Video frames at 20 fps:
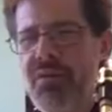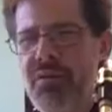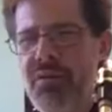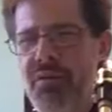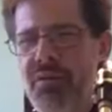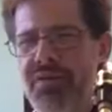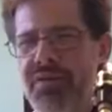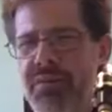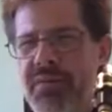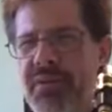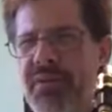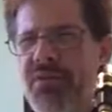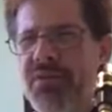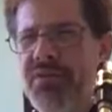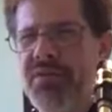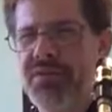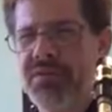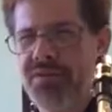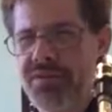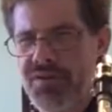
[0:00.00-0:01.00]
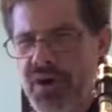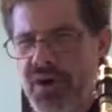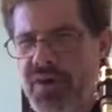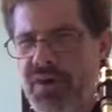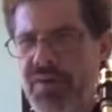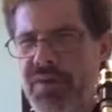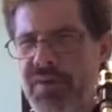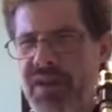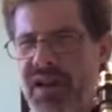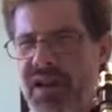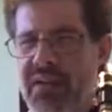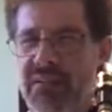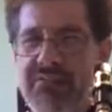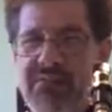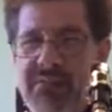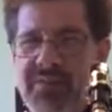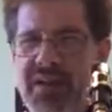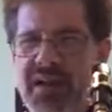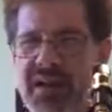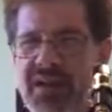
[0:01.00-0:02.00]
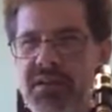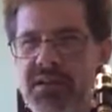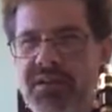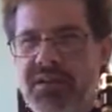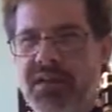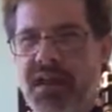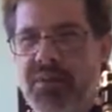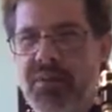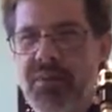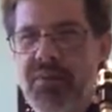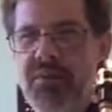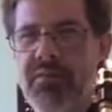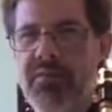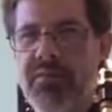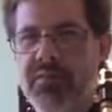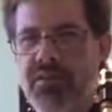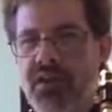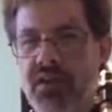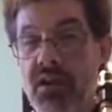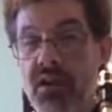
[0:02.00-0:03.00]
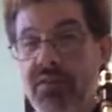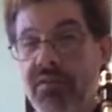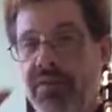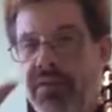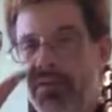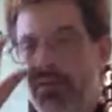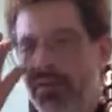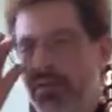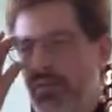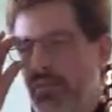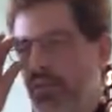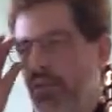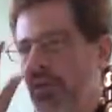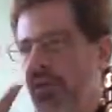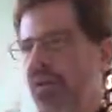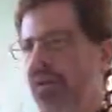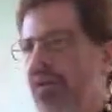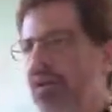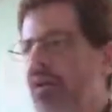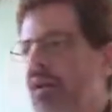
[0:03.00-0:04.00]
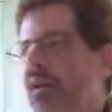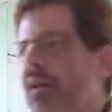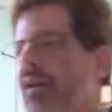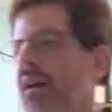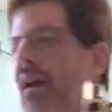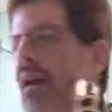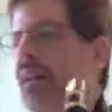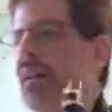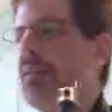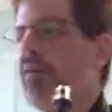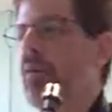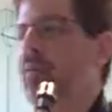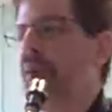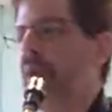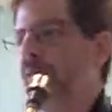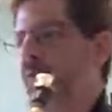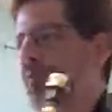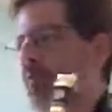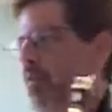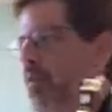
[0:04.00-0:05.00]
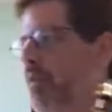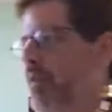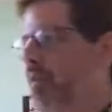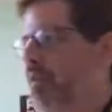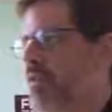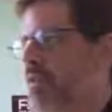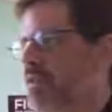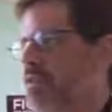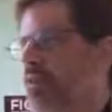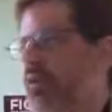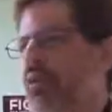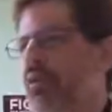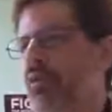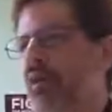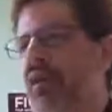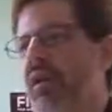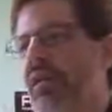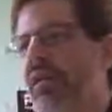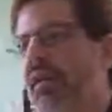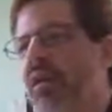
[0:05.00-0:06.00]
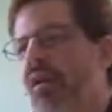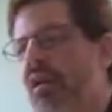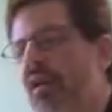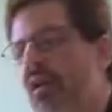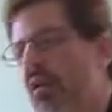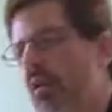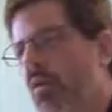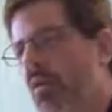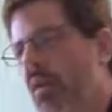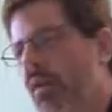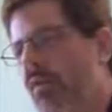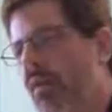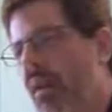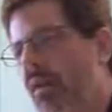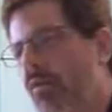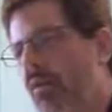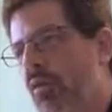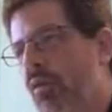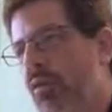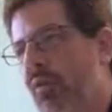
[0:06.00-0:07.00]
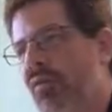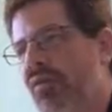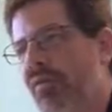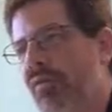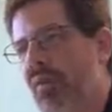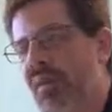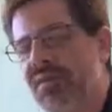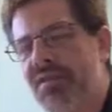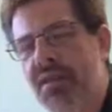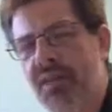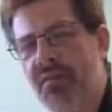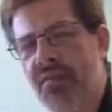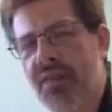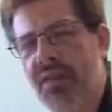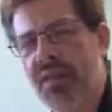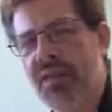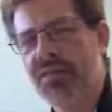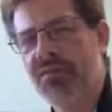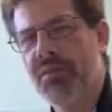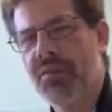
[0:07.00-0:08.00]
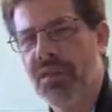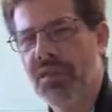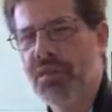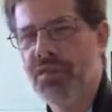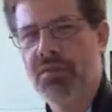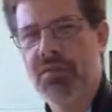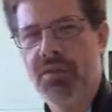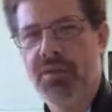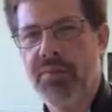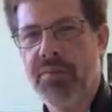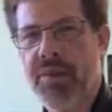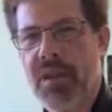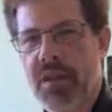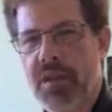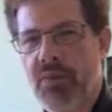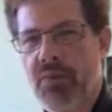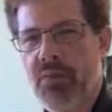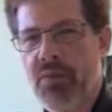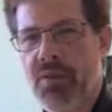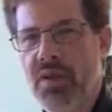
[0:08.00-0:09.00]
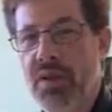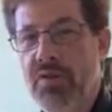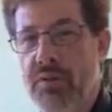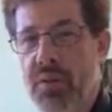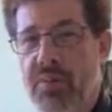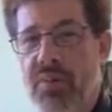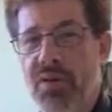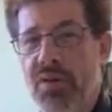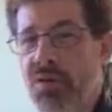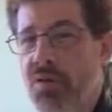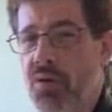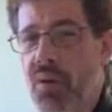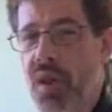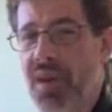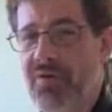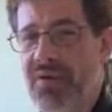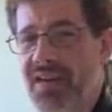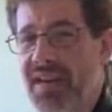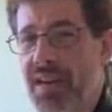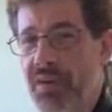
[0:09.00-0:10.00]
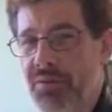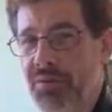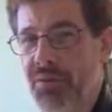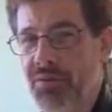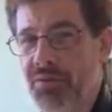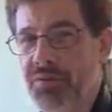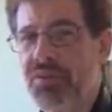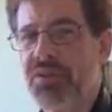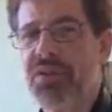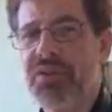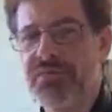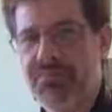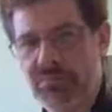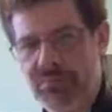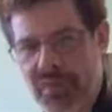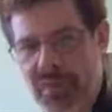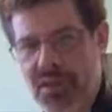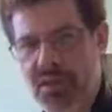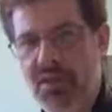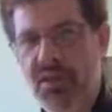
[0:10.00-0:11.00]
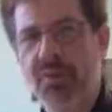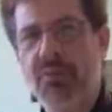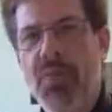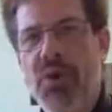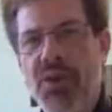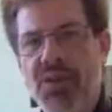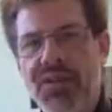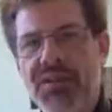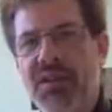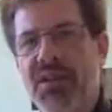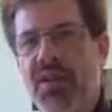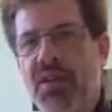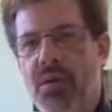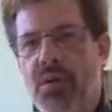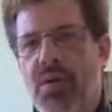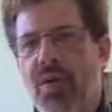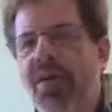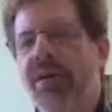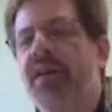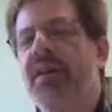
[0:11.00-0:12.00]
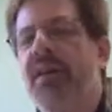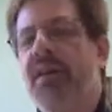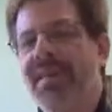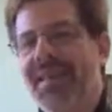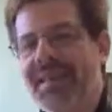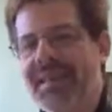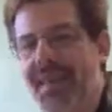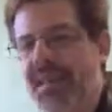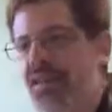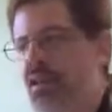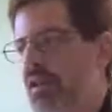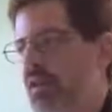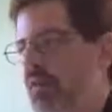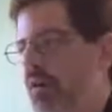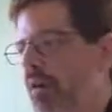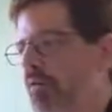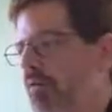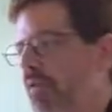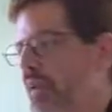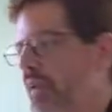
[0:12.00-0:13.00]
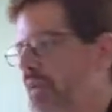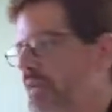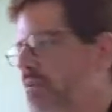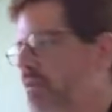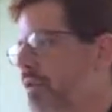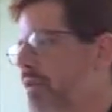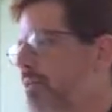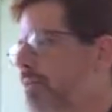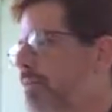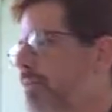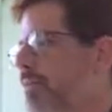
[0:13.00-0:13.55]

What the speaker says: a performance. I mean, just starting at the beginning. If I need to stop and clarify things, I will, but I think we probably will do this. Oh, and when you have a whole bunch of rests in a row, that's really just where the piano would play. Remember, you don't have to count those. Just take a little pause, take a little breath, and then continue on with the next one,